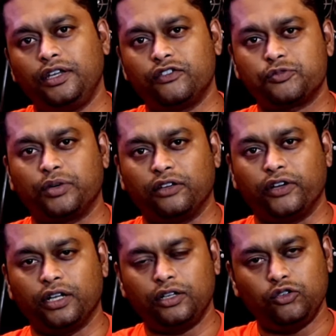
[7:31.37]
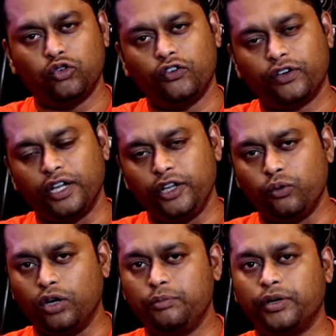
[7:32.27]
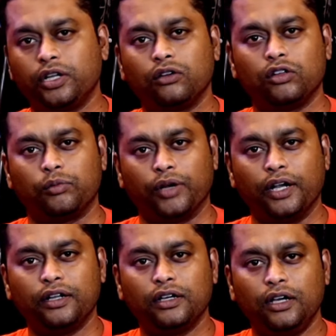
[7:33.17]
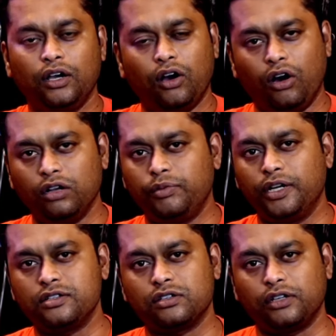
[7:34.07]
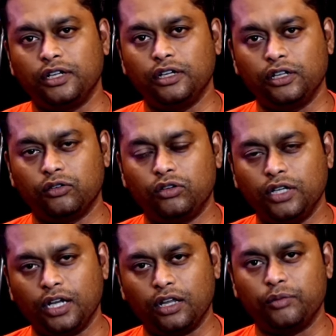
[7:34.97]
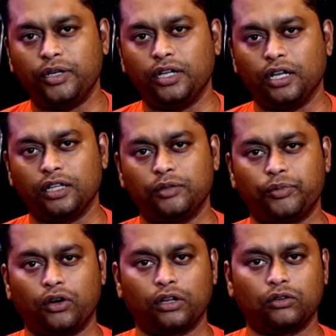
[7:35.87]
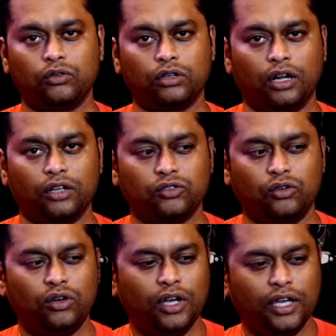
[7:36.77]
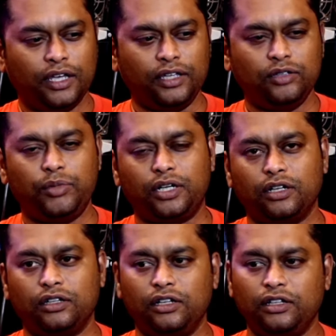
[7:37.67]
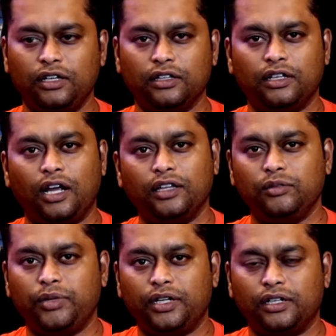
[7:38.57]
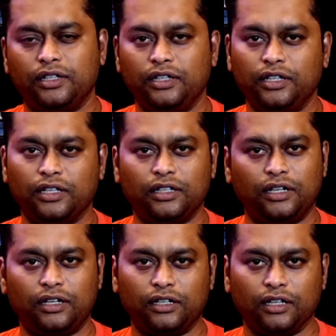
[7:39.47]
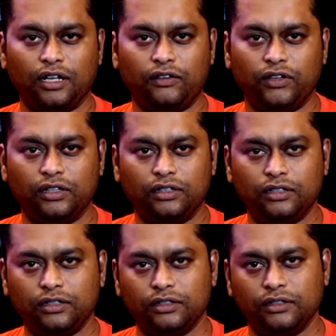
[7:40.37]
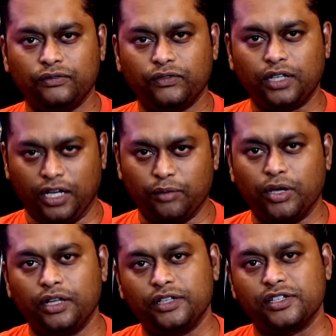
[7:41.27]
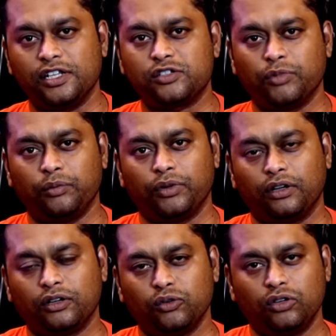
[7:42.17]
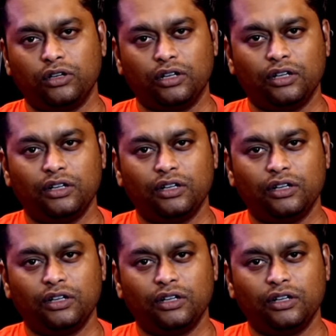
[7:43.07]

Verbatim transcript: invest panna vena. You go for any one particular brand. All brands are really good. Ellarume nalla dhan product kudukranga. So idu better than the other, adu better than the other endradala vandu ena mari salesman pandra oru